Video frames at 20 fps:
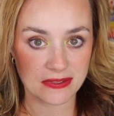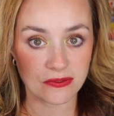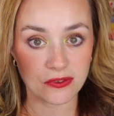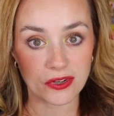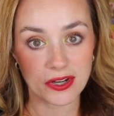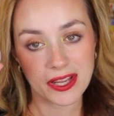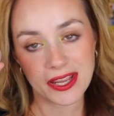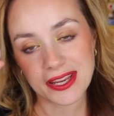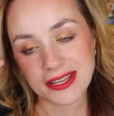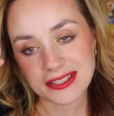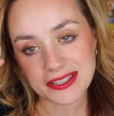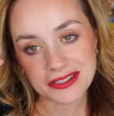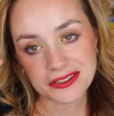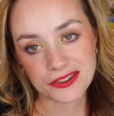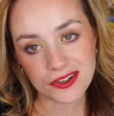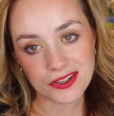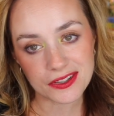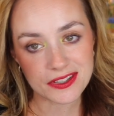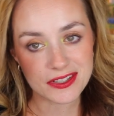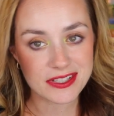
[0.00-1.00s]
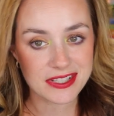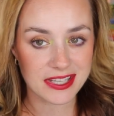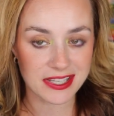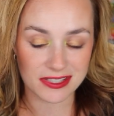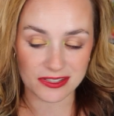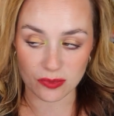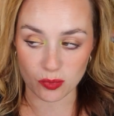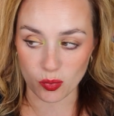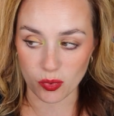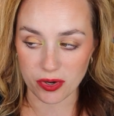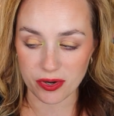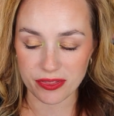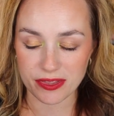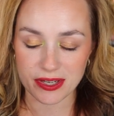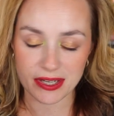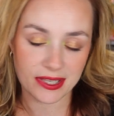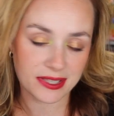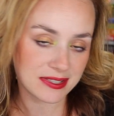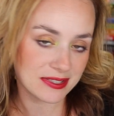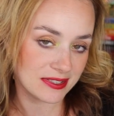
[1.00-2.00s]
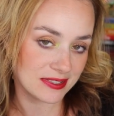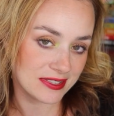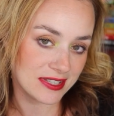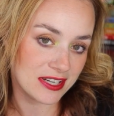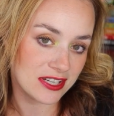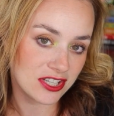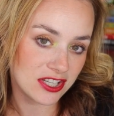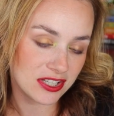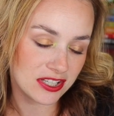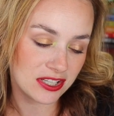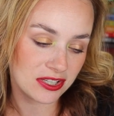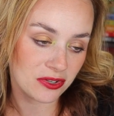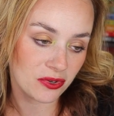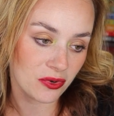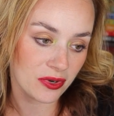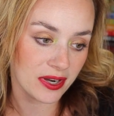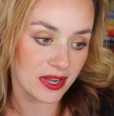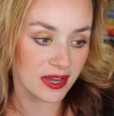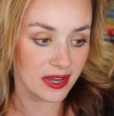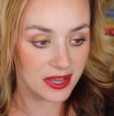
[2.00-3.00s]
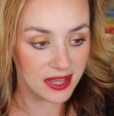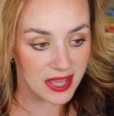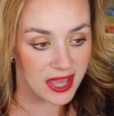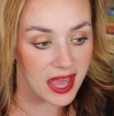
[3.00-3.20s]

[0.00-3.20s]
For $18, it's worth it. It's Natasha Denona.